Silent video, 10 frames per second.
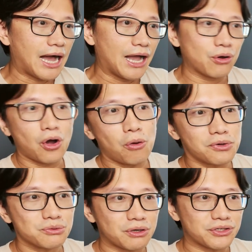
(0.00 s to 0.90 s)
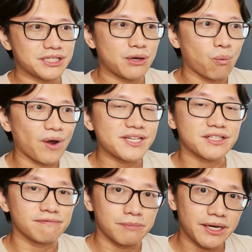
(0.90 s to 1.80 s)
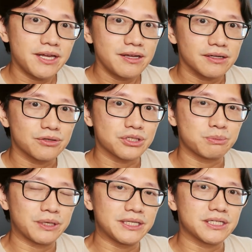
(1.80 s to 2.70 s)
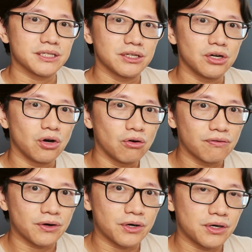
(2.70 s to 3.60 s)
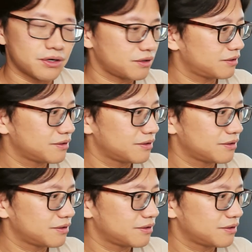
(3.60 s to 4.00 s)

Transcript: I almost want to say waste of money to spend over,